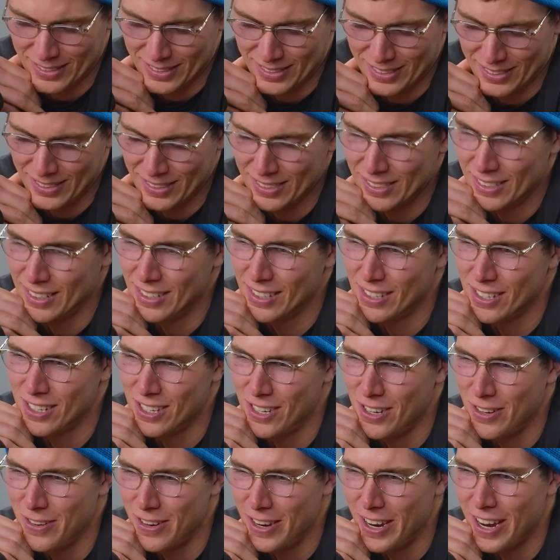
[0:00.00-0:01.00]
I didn't know
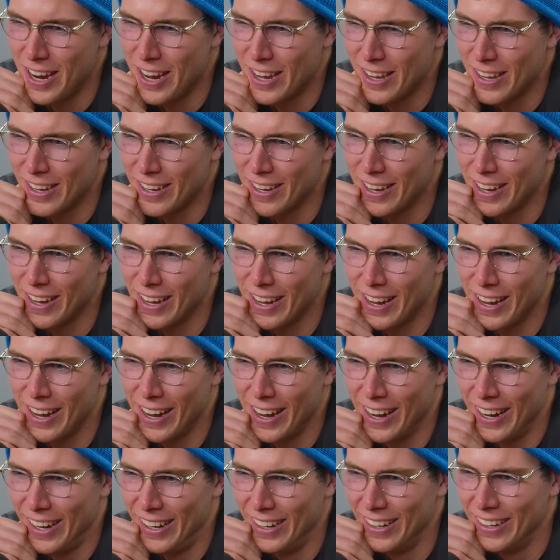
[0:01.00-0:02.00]
what to think about that
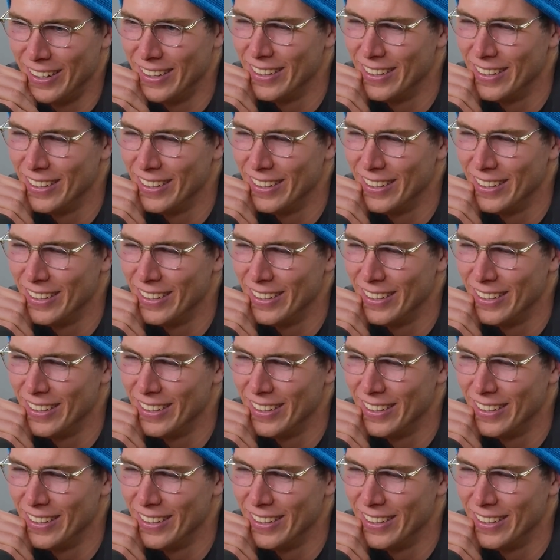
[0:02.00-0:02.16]
one, because